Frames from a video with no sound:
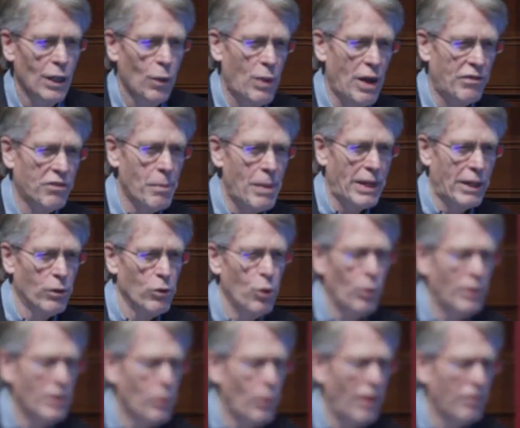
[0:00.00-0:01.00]
we have to make, you
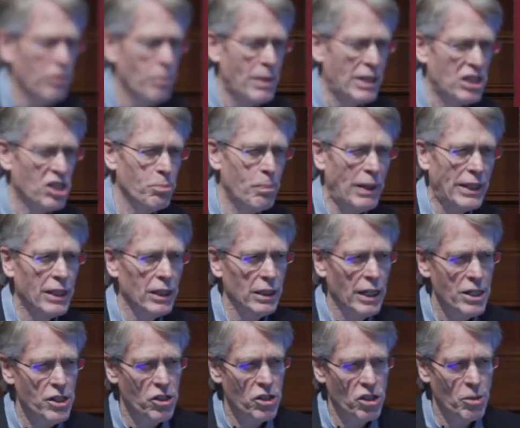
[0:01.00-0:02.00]
have to make
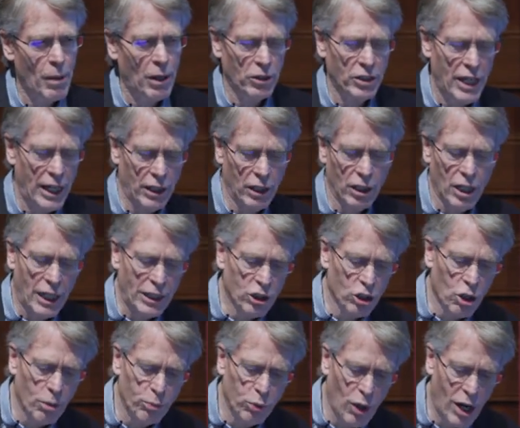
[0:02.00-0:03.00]
speculations about
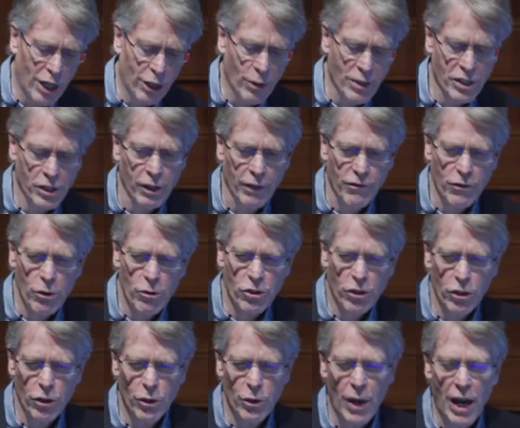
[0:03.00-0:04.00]
technological progress in the
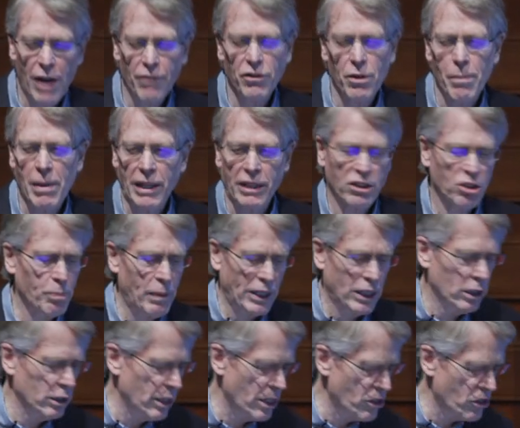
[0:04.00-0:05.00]
future, you have to make
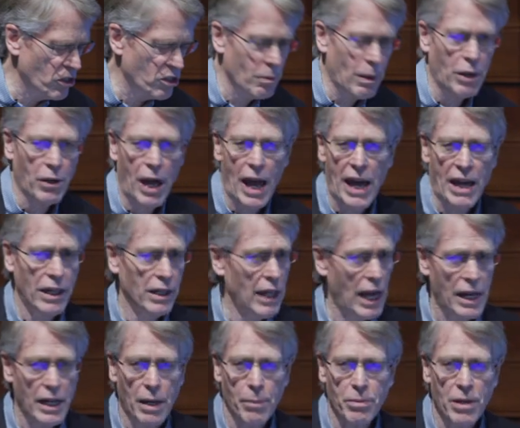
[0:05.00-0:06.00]
speculations about
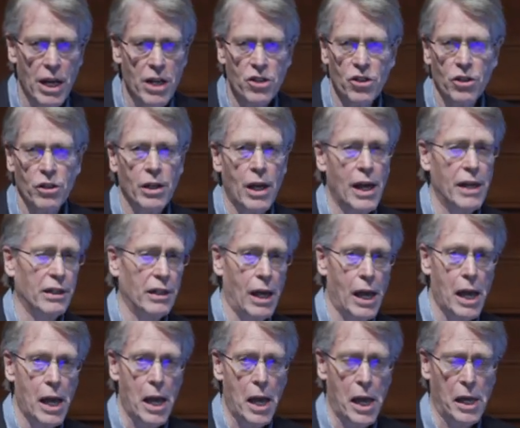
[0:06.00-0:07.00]
adaptation, and,
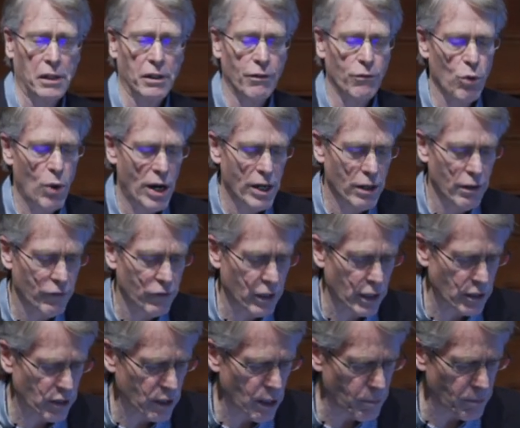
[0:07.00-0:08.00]
and a variety of
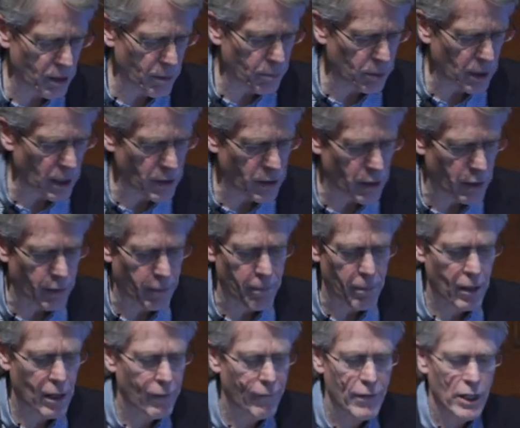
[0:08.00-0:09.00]
things come into play there.
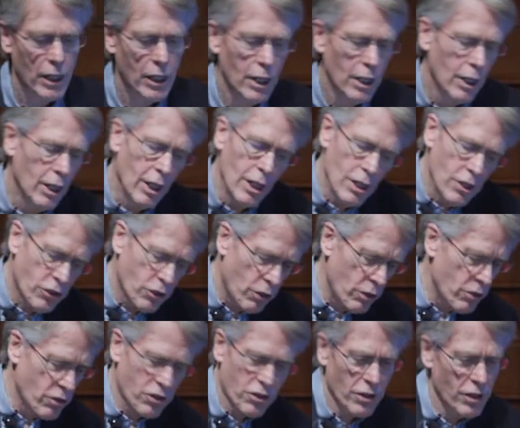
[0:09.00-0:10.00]
So
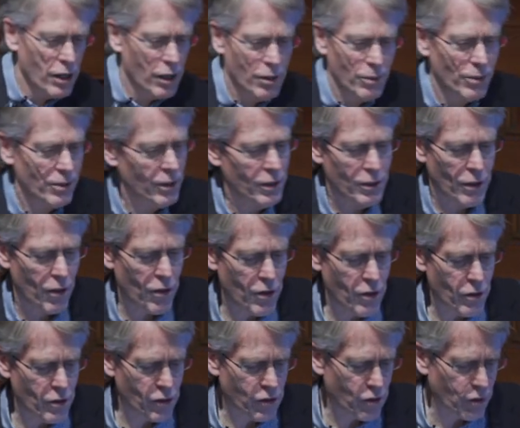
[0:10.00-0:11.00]
there's, you know,
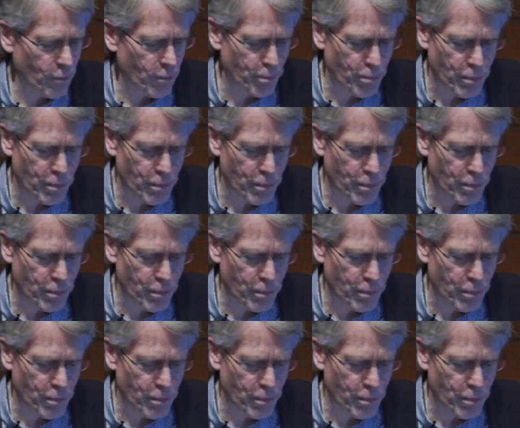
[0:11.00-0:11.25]
there's,